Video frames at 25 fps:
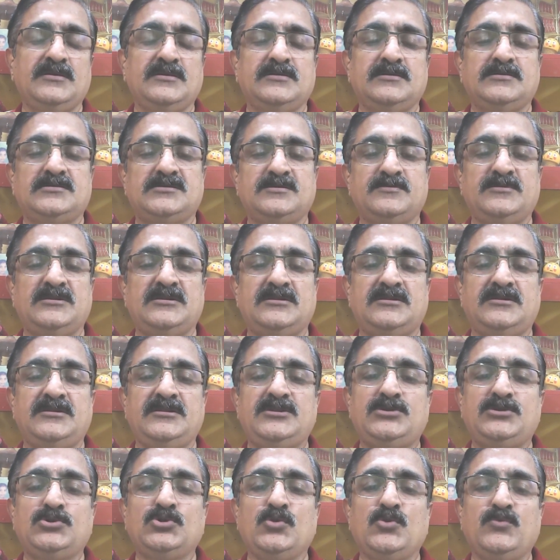Similarly,
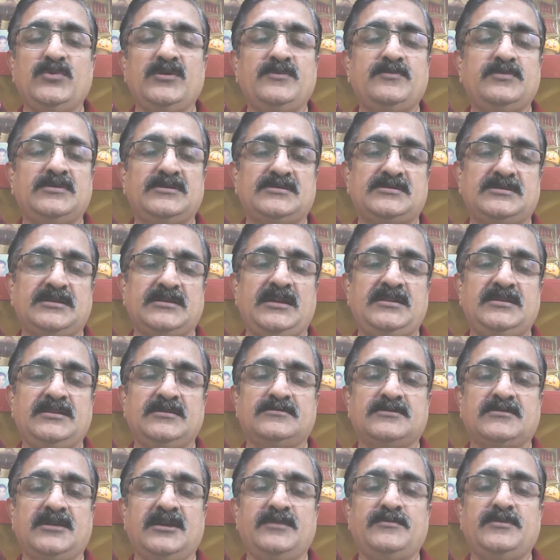two people standing
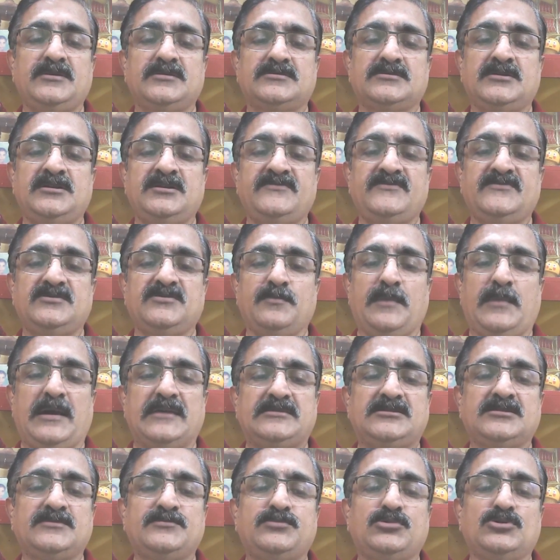side by side with
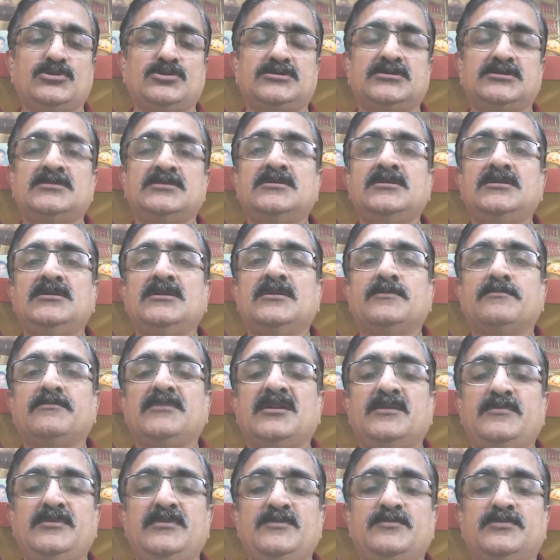matching posture may
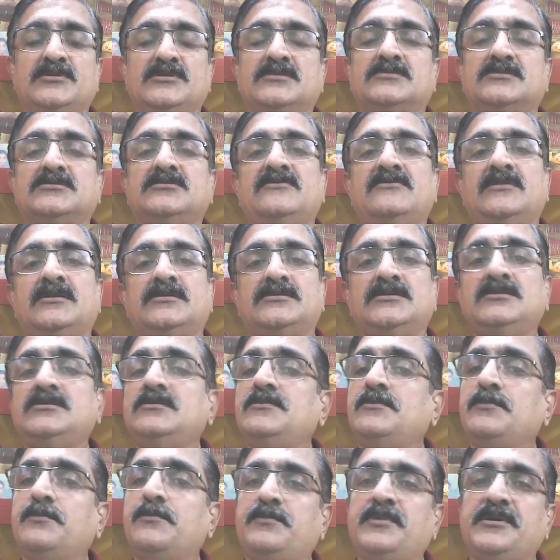be perceived as a
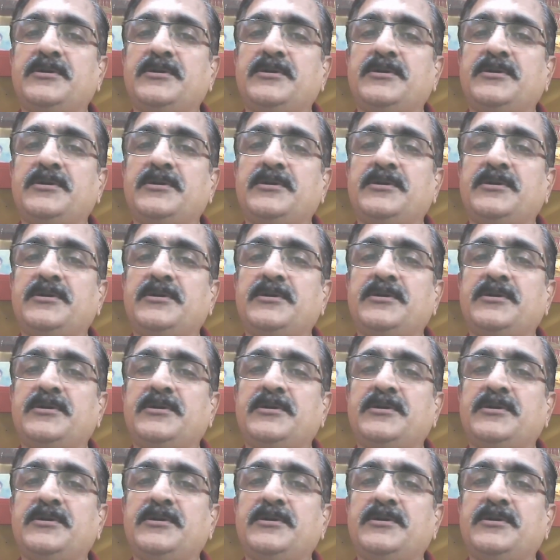pair.